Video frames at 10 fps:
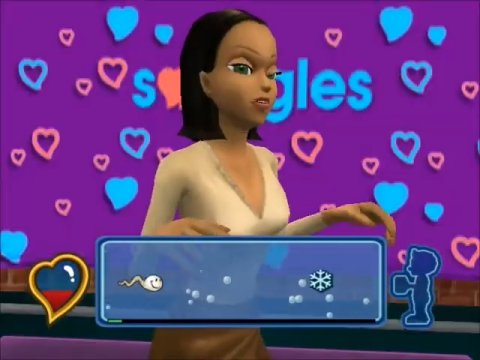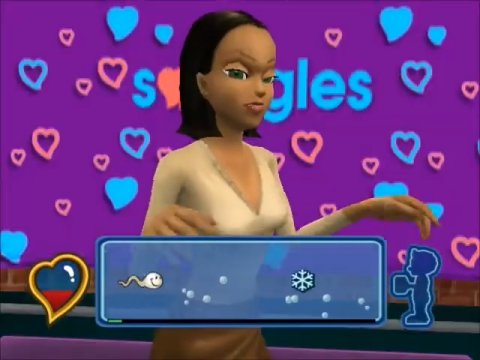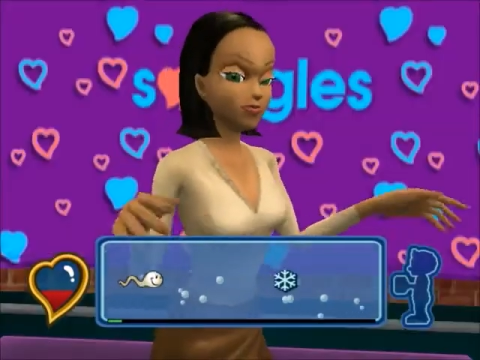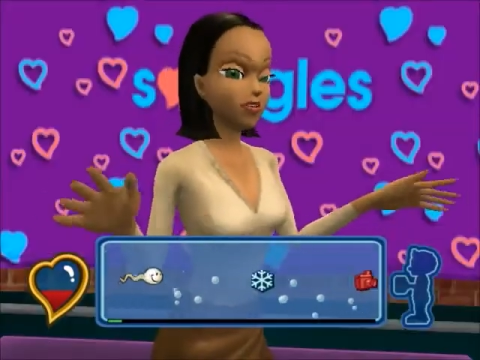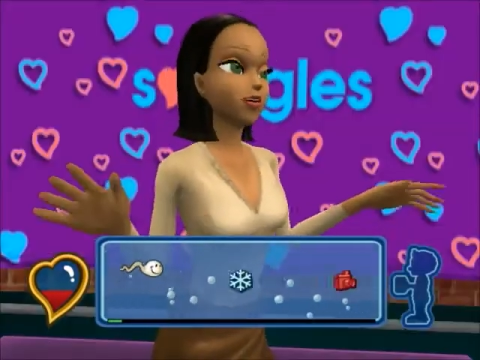
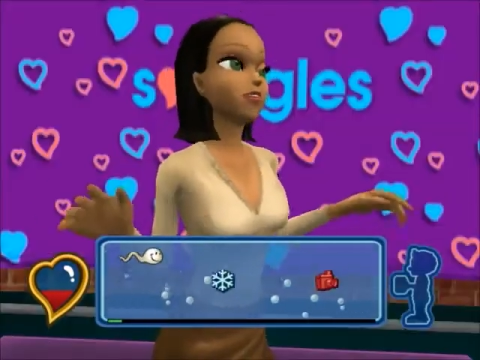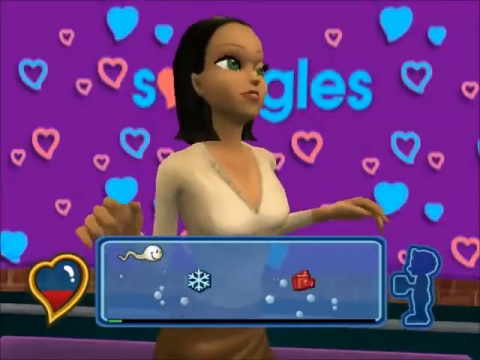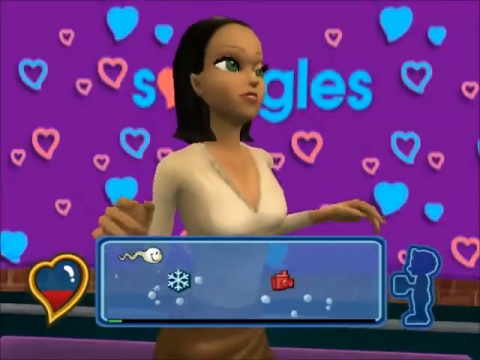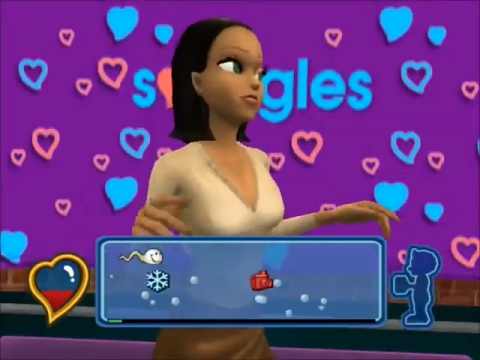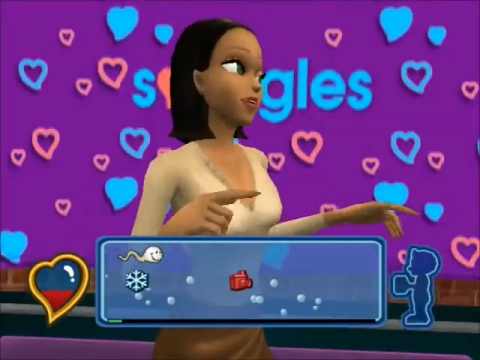No,
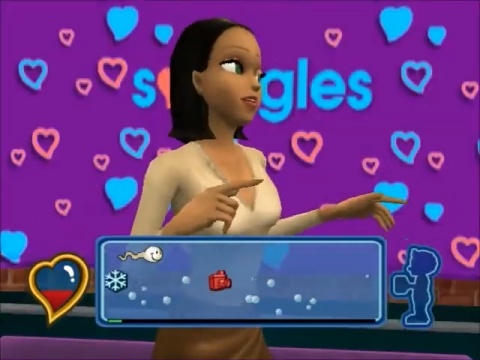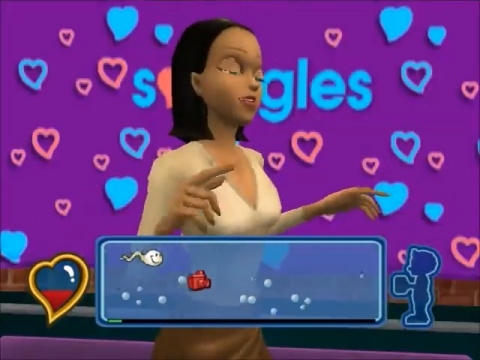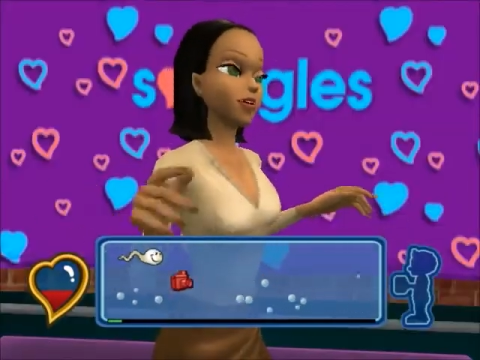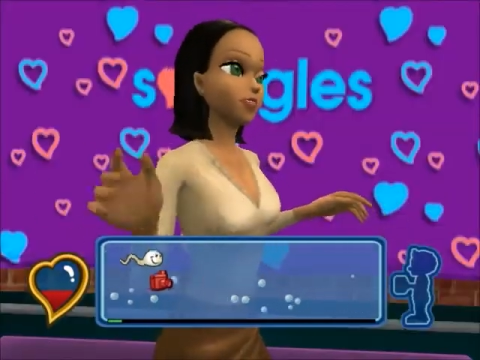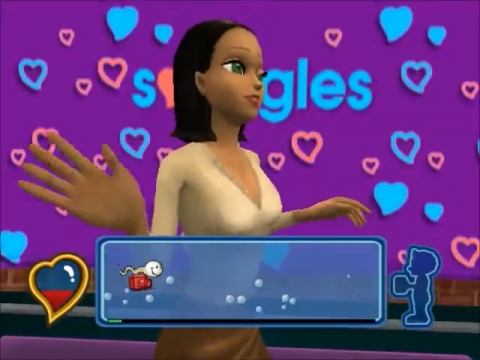
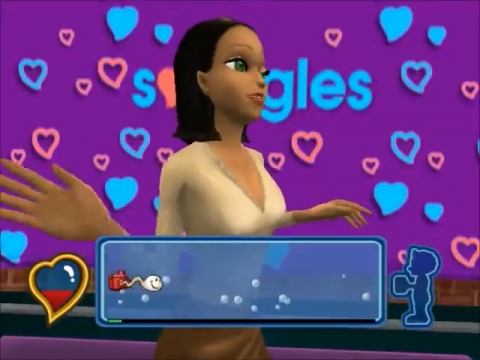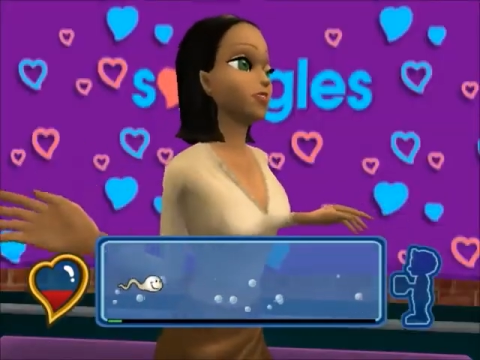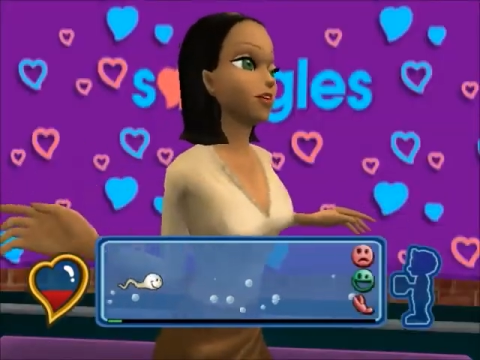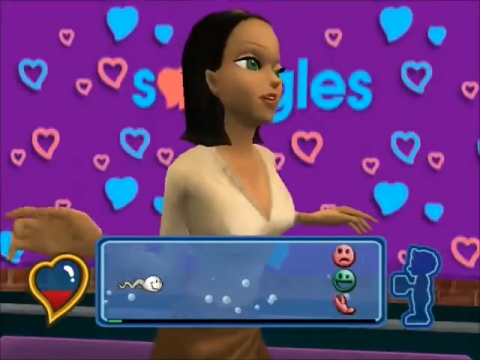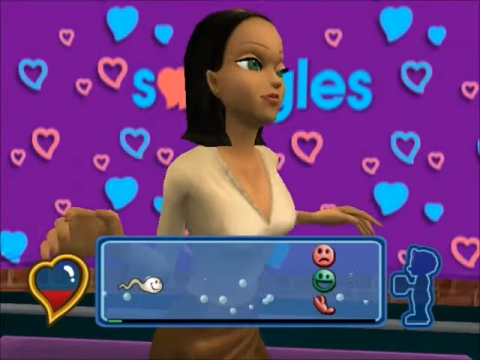I'm quite
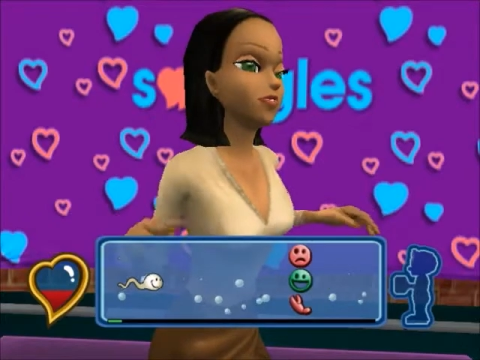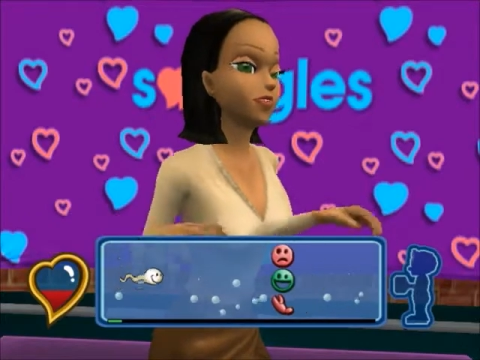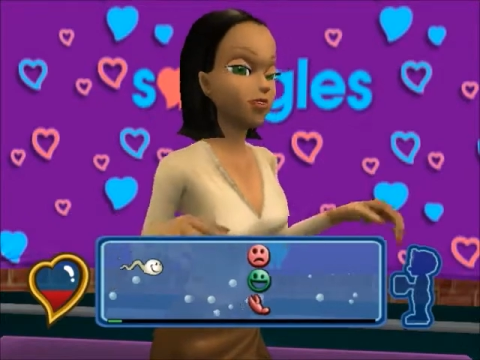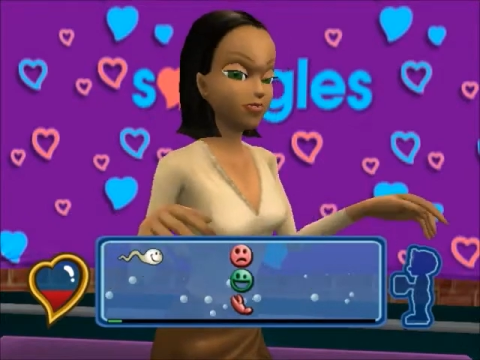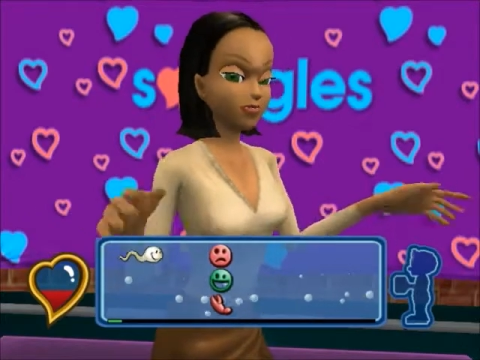sure we've
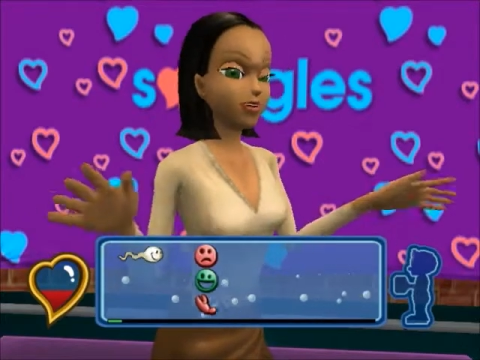never